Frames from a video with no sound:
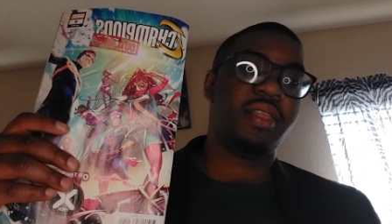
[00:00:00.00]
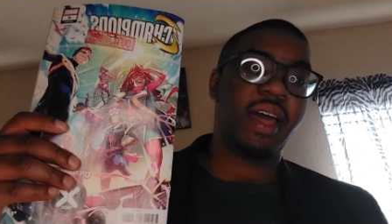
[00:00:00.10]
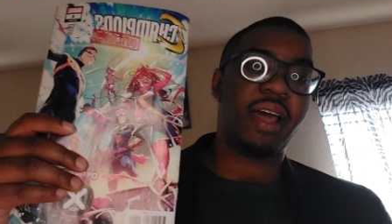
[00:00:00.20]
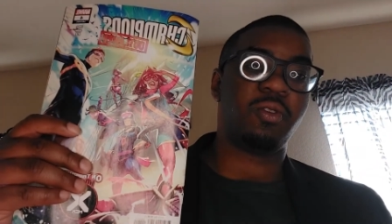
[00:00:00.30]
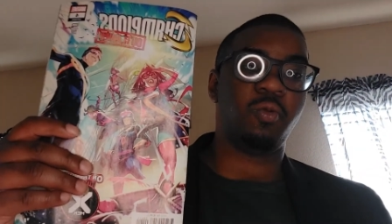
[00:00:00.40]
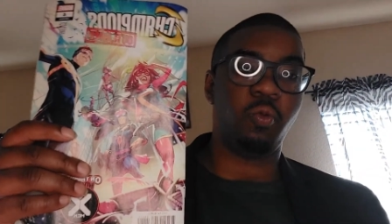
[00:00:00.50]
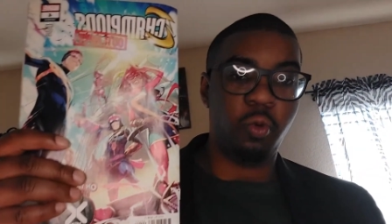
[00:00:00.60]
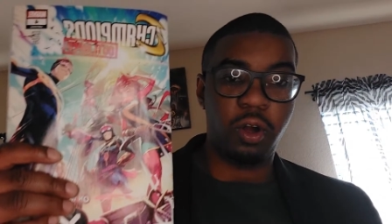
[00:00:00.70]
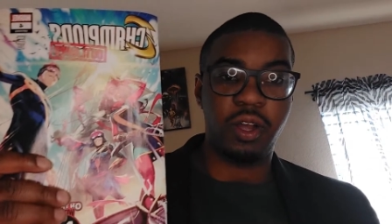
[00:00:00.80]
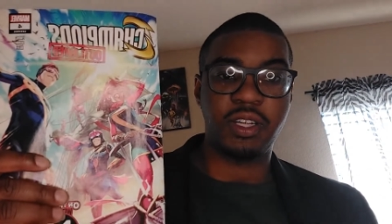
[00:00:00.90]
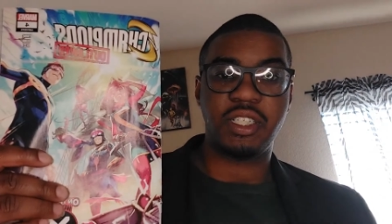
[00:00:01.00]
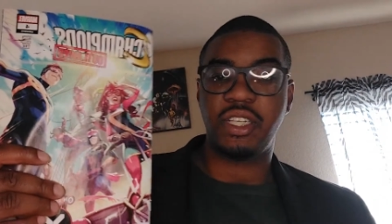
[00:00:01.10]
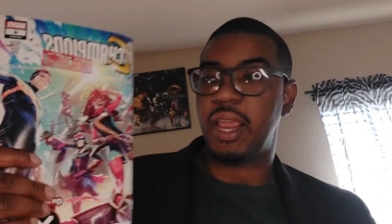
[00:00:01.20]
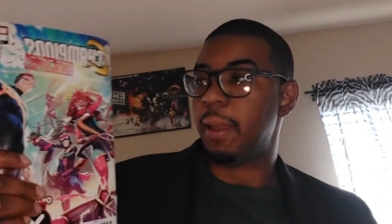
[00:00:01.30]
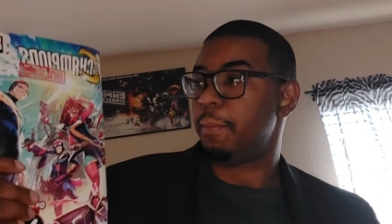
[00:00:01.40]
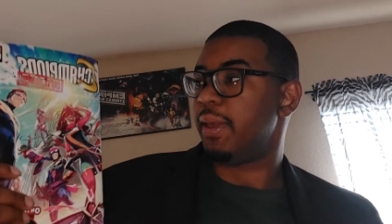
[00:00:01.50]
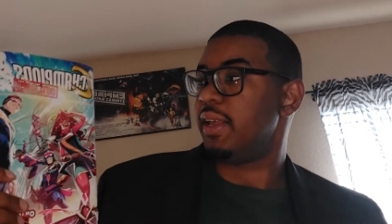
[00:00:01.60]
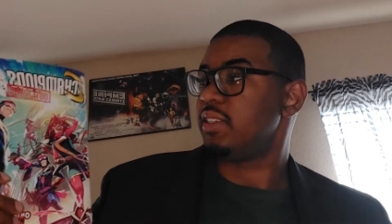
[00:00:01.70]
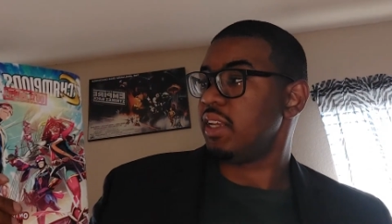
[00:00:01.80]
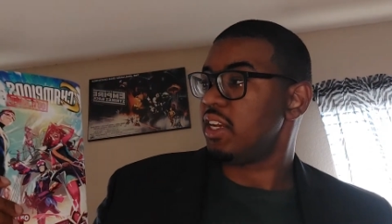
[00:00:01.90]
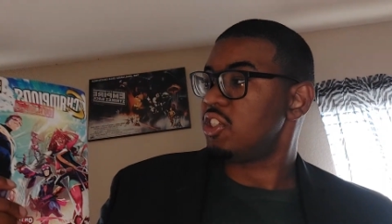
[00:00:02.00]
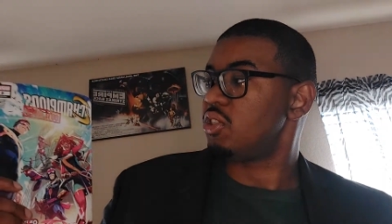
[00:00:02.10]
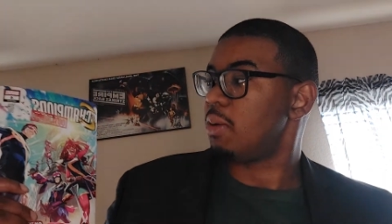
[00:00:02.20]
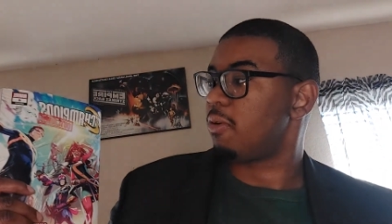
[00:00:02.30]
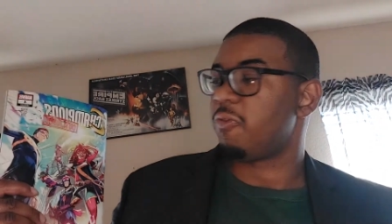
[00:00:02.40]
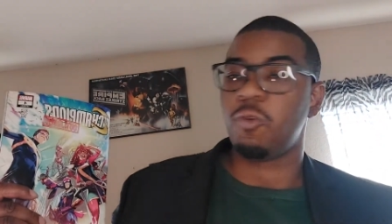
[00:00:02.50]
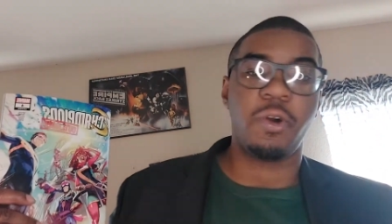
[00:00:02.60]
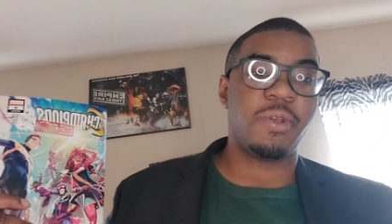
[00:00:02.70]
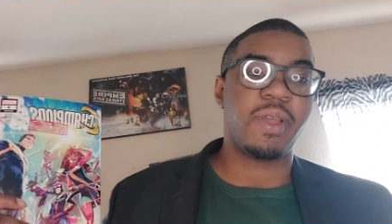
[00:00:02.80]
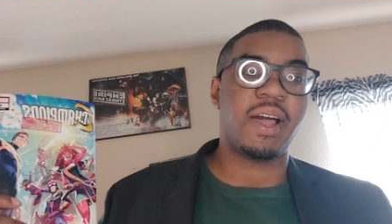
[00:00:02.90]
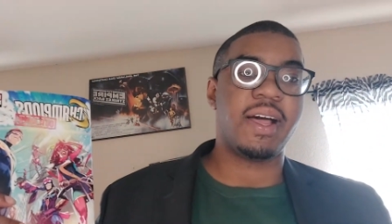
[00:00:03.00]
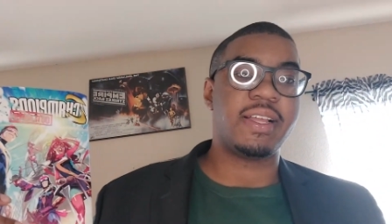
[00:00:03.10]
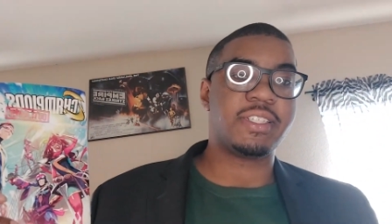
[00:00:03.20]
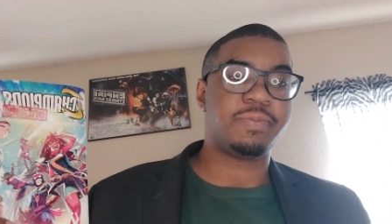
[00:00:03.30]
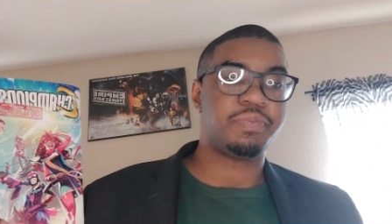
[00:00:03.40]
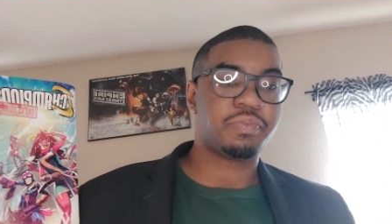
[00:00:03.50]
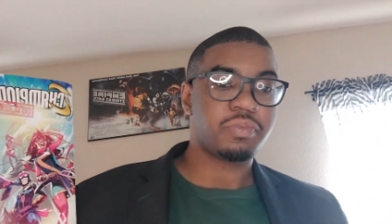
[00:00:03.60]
that was Champions issue number four, you guys.